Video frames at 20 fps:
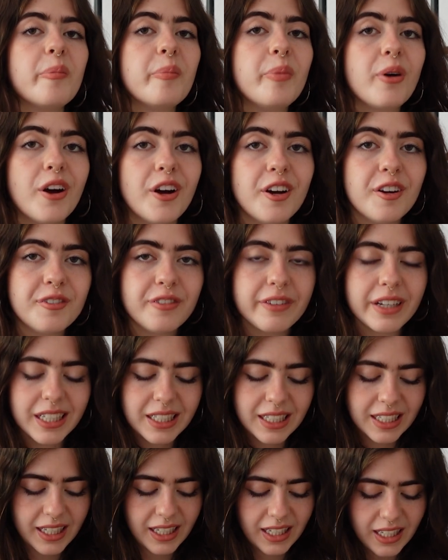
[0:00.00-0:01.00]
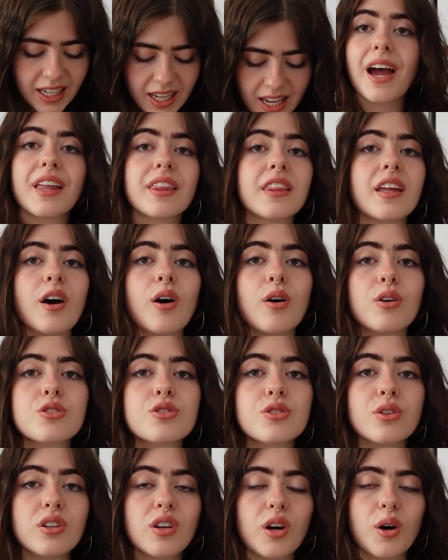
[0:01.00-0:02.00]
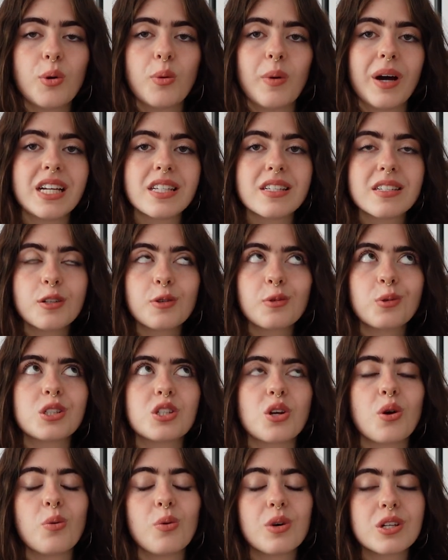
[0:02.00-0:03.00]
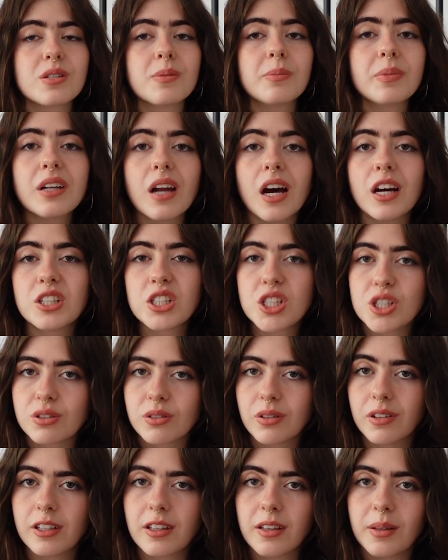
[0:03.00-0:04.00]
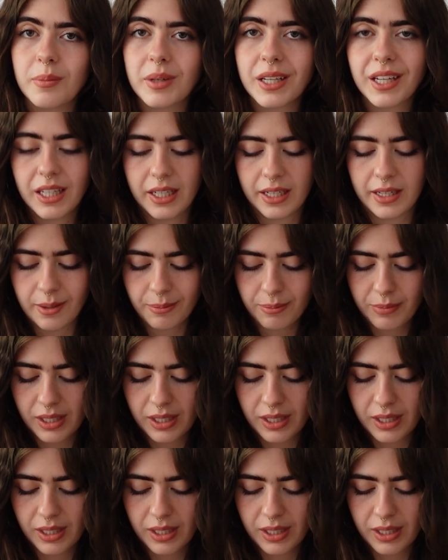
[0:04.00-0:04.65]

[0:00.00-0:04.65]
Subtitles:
perfectly, and they're also low-waisted, which I was a bit unsure in the beginning